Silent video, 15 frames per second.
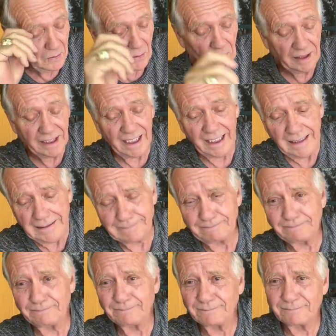Okay.
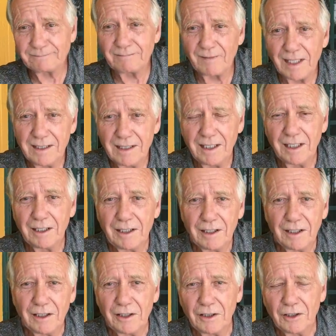
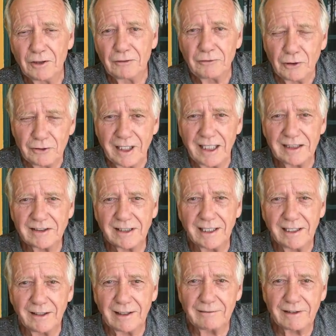A few days
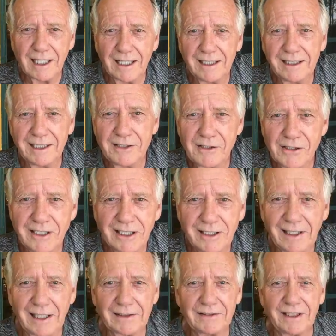later, I've got an
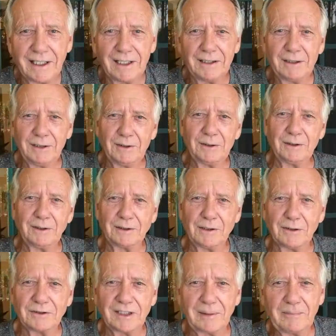engineer out there who
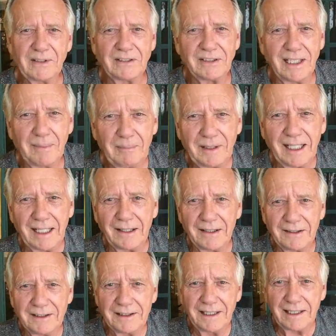goes up the
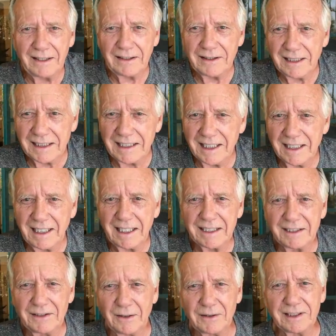stepladder, and now, again, I
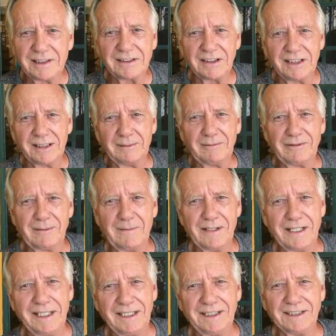can only see him from
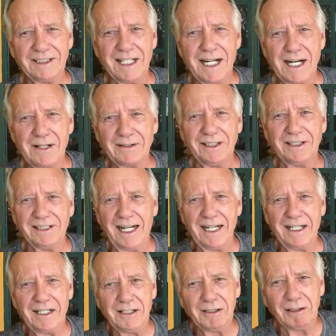the knees down, and
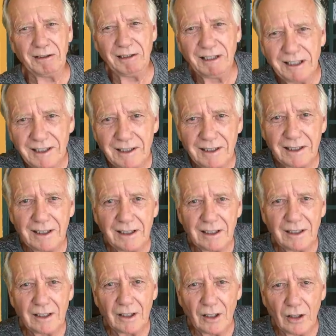I hear,
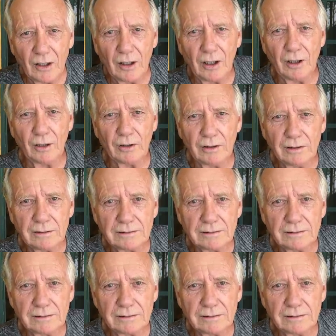uh-oh.